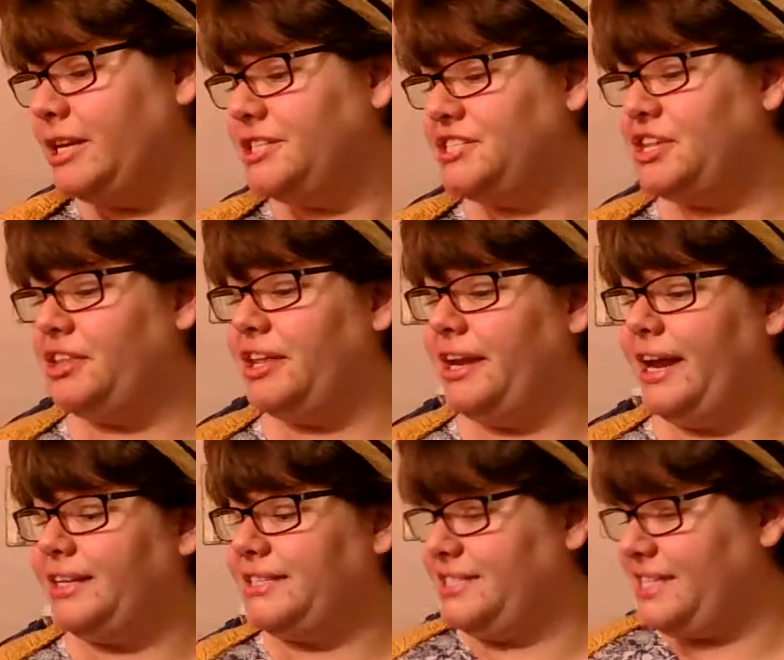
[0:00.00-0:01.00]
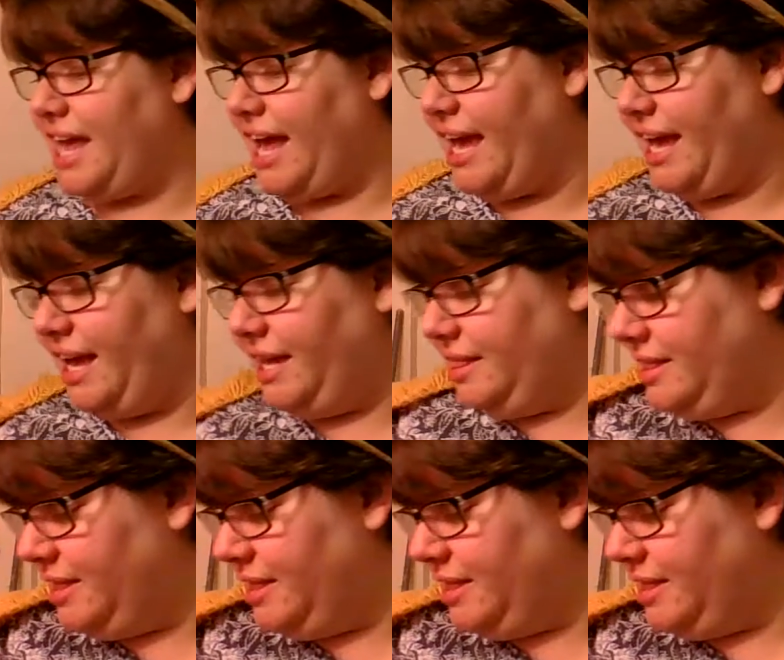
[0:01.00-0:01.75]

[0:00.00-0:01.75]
So the next game